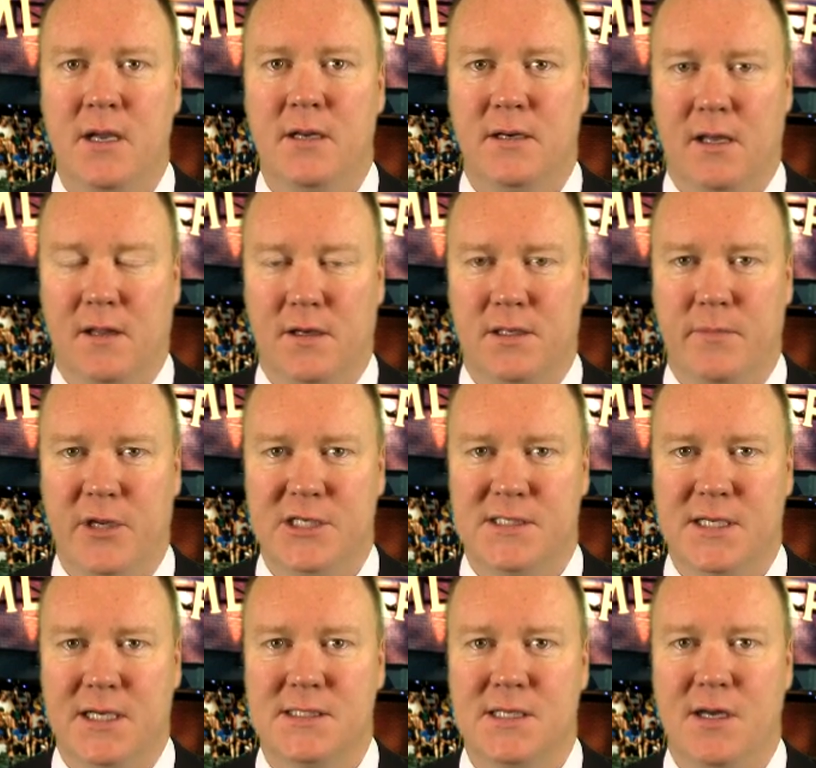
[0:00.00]
and I look to be
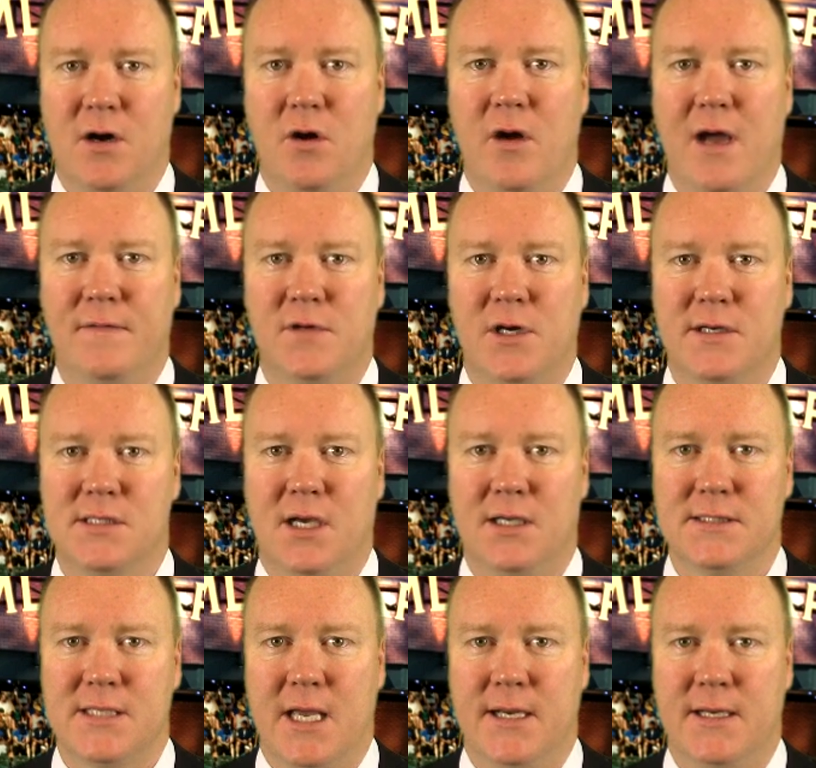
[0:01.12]
6-0 after it's
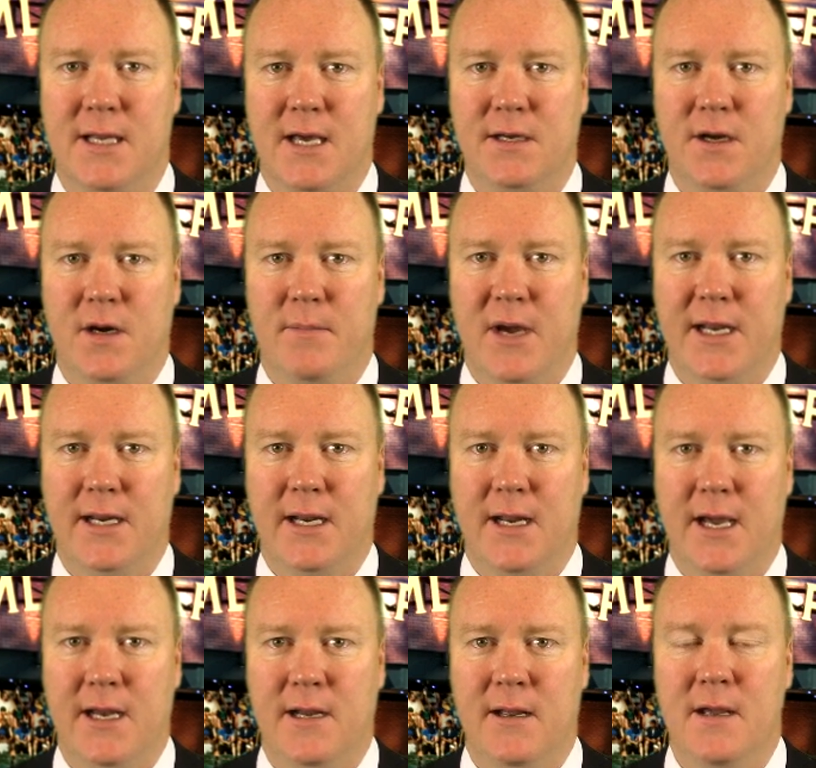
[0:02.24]
all said and done here Monday
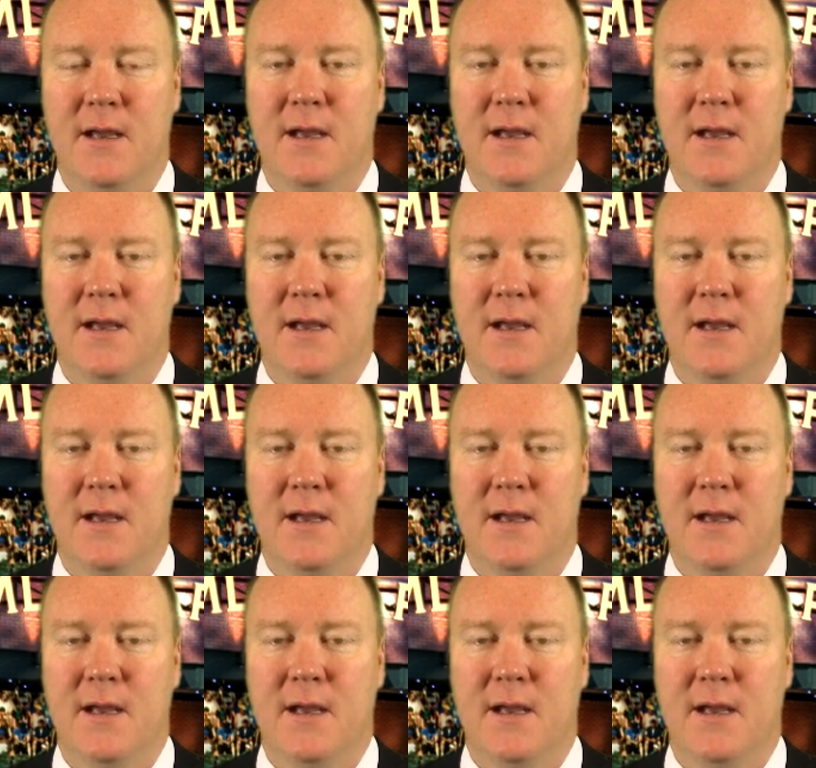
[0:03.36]
night.